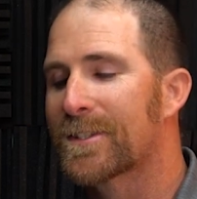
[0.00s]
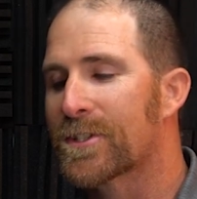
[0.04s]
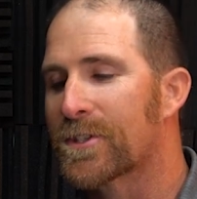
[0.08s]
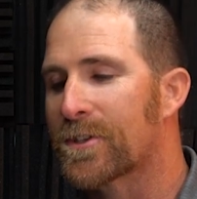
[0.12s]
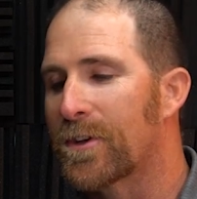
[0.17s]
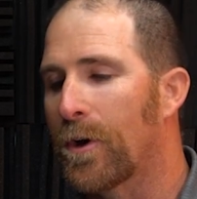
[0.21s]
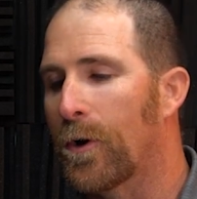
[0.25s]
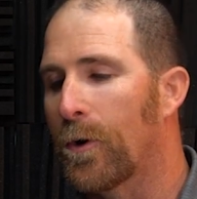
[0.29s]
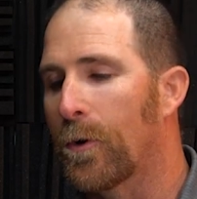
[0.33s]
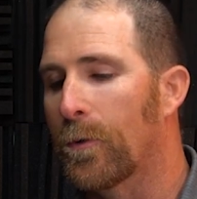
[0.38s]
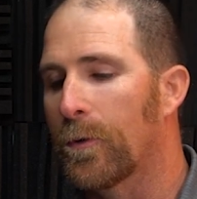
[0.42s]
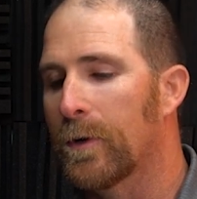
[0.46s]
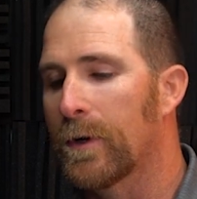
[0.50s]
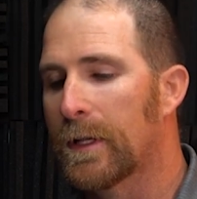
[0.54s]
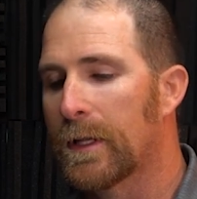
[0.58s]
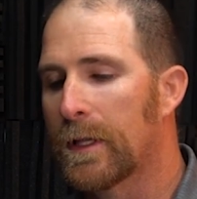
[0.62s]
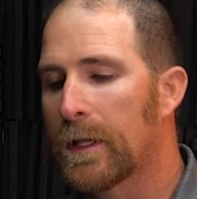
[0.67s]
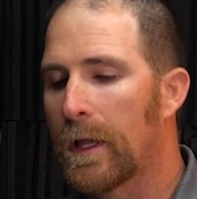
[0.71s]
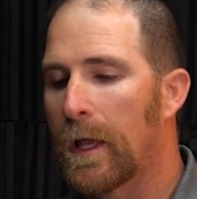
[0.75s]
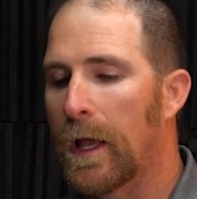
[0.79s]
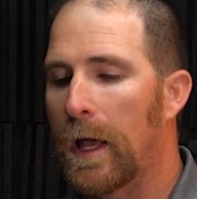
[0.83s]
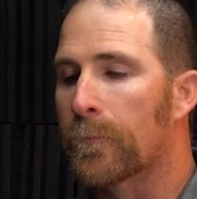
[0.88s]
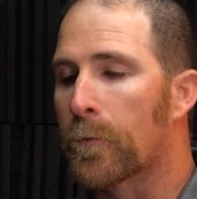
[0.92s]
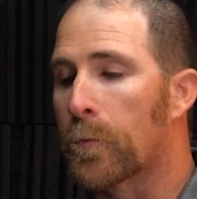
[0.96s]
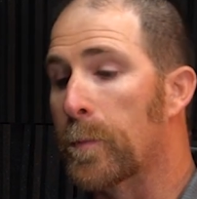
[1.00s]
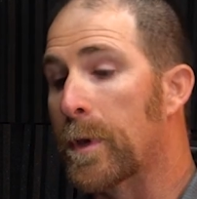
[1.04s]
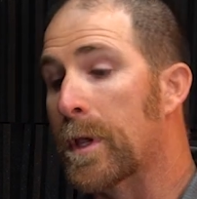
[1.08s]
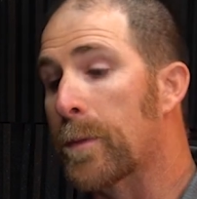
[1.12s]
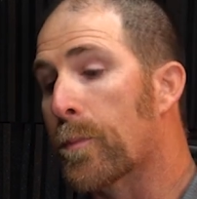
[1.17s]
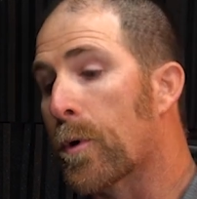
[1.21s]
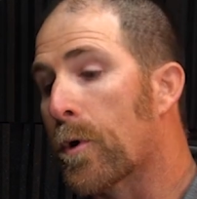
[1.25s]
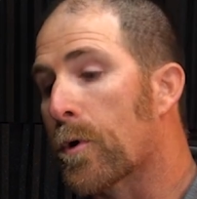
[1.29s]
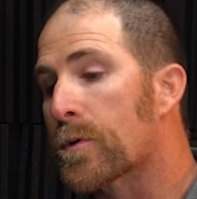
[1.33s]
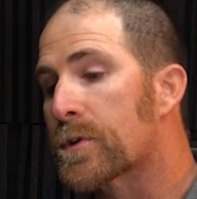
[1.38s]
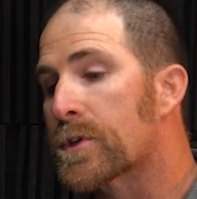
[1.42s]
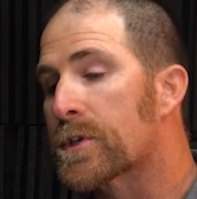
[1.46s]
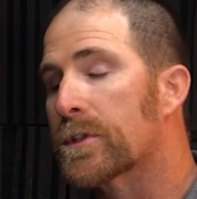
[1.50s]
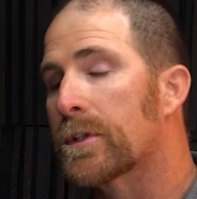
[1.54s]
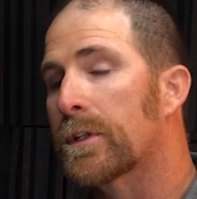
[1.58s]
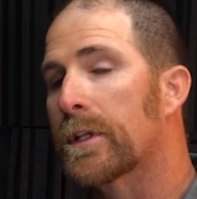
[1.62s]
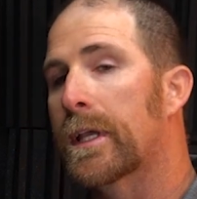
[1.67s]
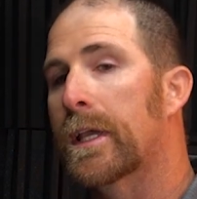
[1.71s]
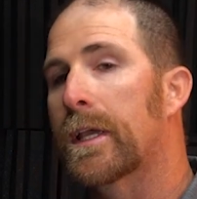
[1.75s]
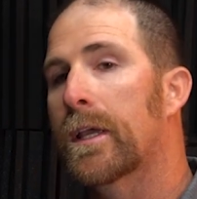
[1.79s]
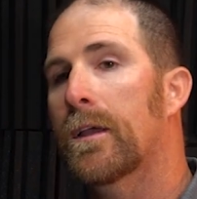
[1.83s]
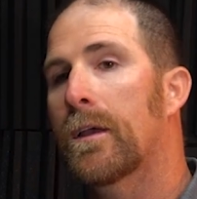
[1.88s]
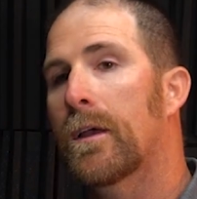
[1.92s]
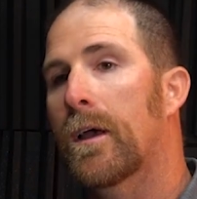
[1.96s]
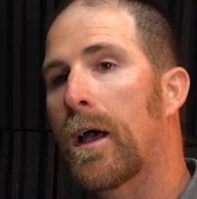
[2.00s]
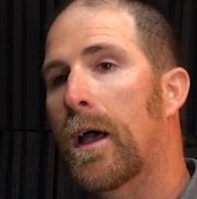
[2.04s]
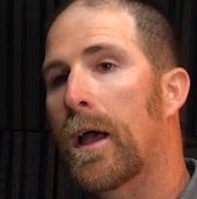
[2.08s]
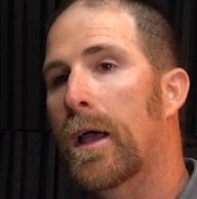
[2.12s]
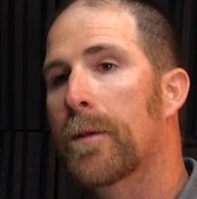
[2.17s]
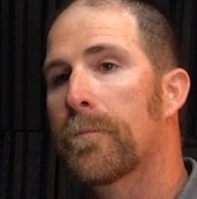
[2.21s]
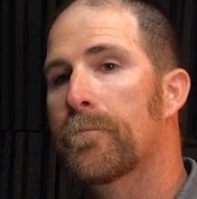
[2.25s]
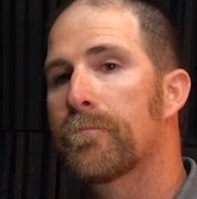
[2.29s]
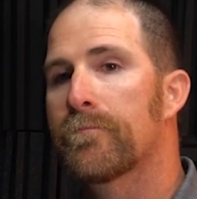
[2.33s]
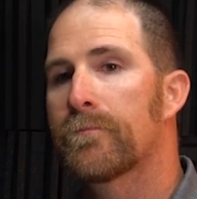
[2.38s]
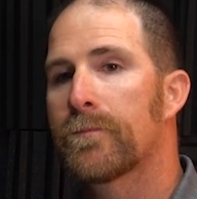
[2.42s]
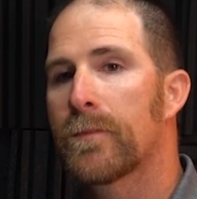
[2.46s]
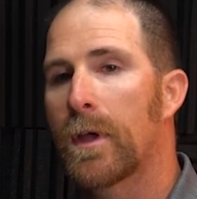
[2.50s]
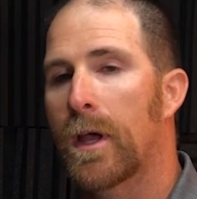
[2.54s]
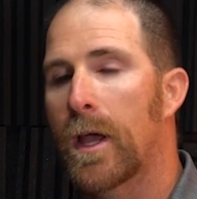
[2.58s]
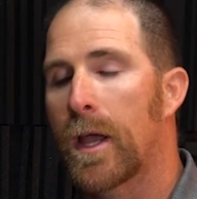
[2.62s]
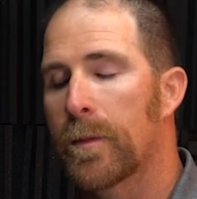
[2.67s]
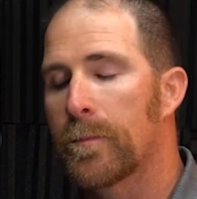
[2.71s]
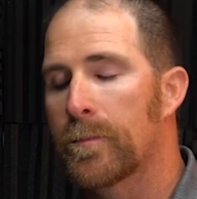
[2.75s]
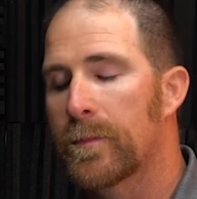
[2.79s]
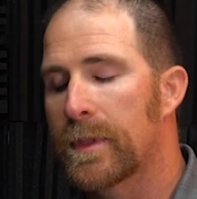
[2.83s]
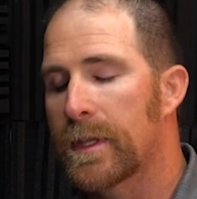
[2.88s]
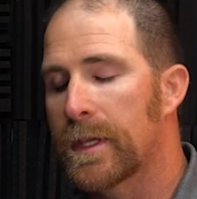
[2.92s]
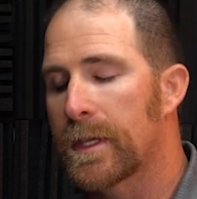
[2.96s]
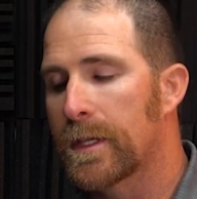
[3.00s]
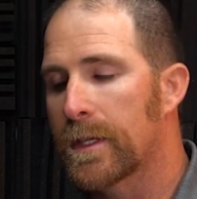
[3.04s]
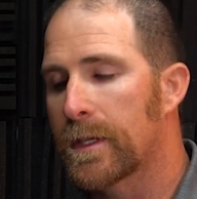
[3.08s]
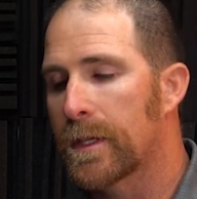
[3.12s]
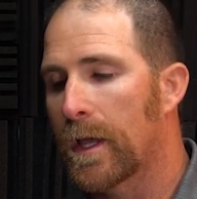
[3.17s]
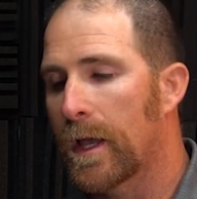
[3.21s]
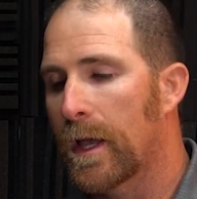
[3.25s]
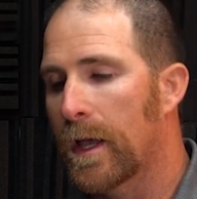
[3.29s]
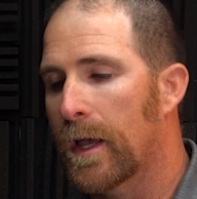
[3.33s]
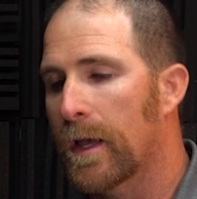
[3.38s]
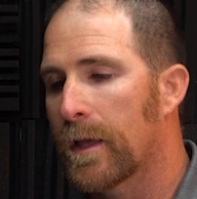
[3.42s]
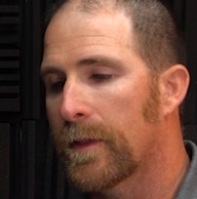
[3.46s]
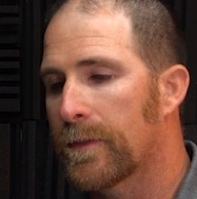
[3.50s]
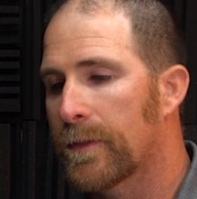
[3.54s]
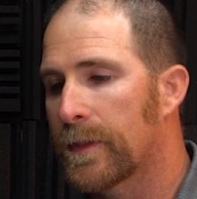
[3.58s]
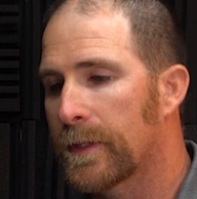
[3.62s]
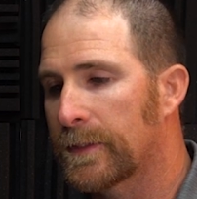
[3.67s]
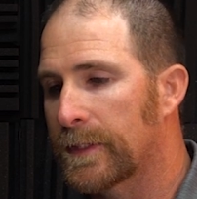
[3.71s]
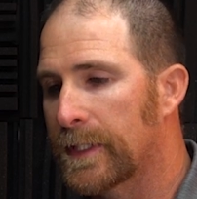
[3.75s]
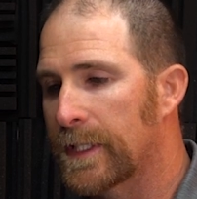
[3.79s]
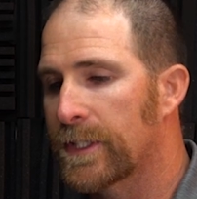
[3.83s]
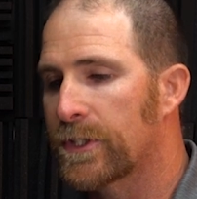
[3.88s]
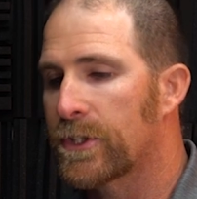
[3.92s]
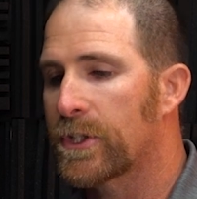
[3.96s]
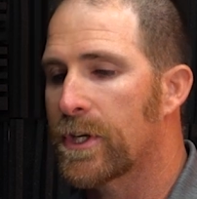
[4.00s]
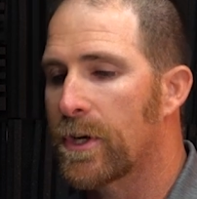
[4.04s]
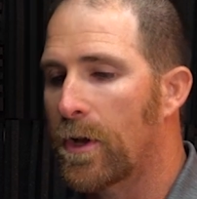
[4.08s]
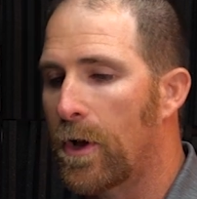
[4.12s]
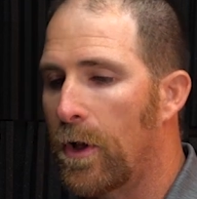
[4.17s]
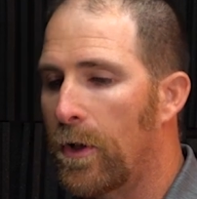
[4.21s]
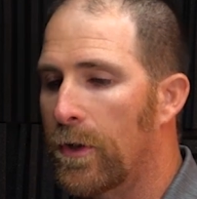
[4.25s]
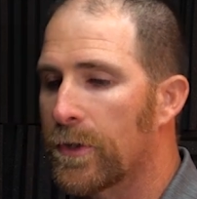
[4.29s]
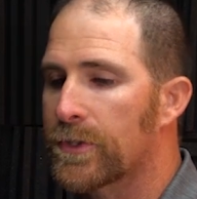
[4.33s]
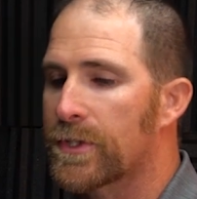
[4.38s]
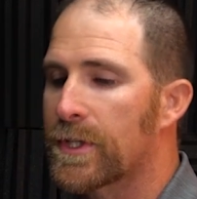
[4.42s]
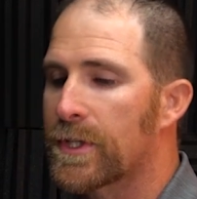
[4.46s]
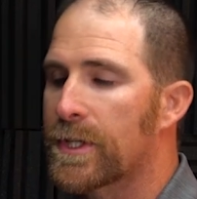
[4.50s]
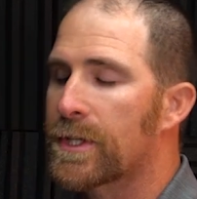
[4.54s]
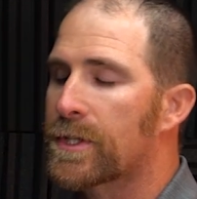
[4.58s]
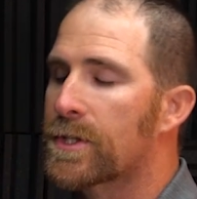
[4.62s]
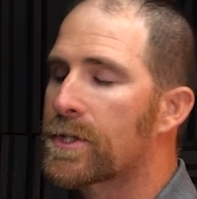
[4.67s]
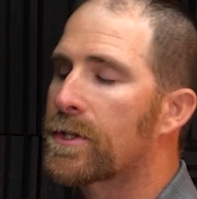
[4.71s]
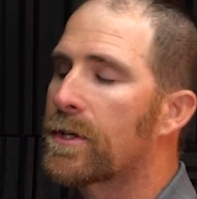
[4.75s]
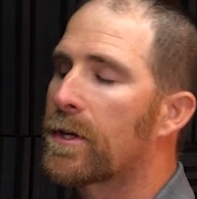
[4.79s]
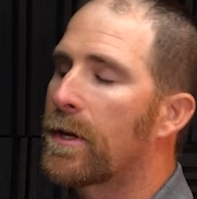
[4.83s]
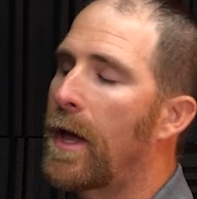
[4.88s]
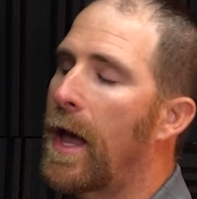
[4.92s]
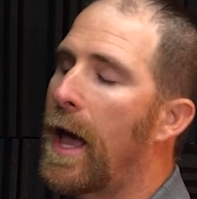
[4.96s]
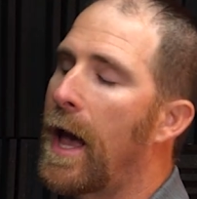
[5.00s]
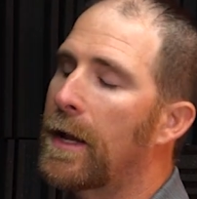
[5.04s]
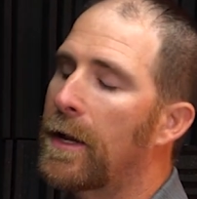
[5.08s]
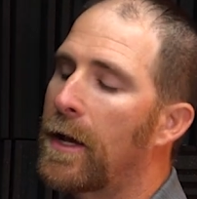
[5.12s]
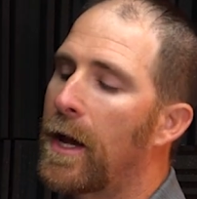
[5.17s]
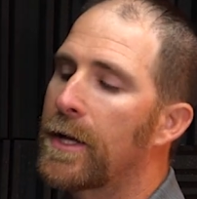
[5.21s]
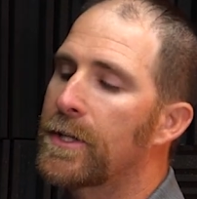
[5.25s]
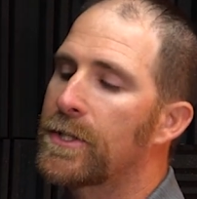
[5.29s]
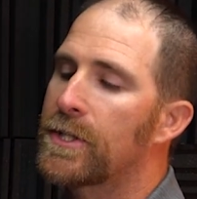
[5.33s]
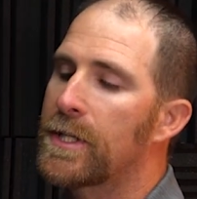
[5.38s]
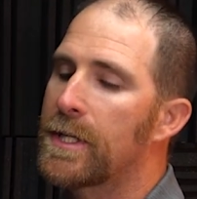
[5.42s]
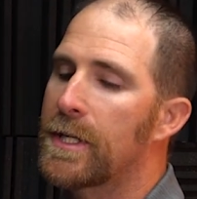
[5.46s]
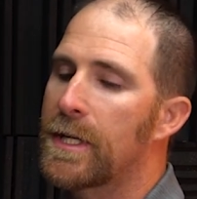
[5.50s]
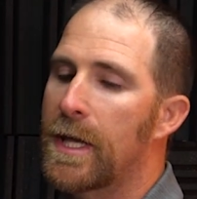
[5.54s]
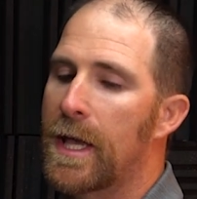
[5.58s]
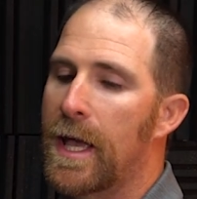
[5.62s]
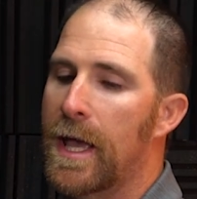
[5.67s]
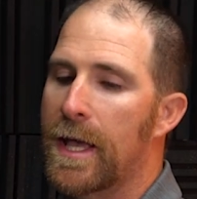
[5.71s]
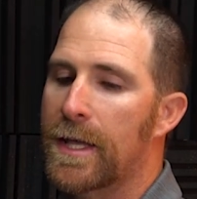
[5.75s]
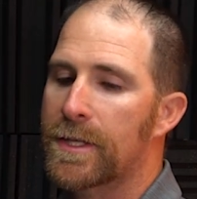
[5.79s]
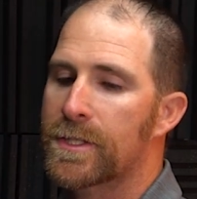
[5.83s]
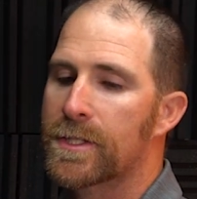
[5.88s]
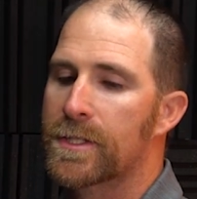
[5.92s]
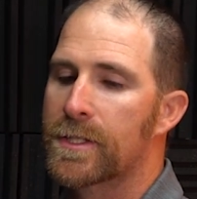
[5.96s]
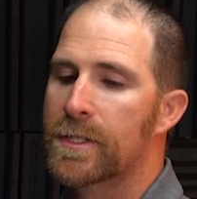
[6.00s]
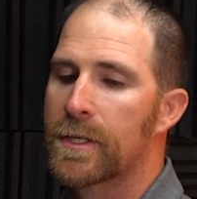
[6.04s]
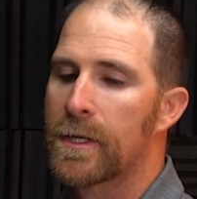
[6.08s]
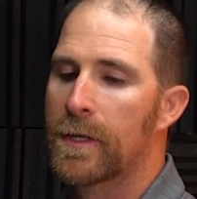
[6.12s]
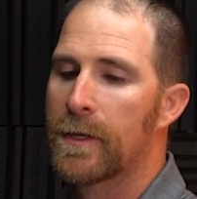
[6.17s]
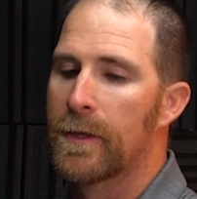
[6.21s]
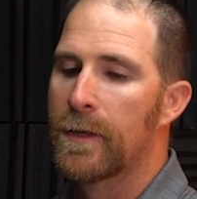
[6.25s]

So for me personally, I'm the lead geologist at IGES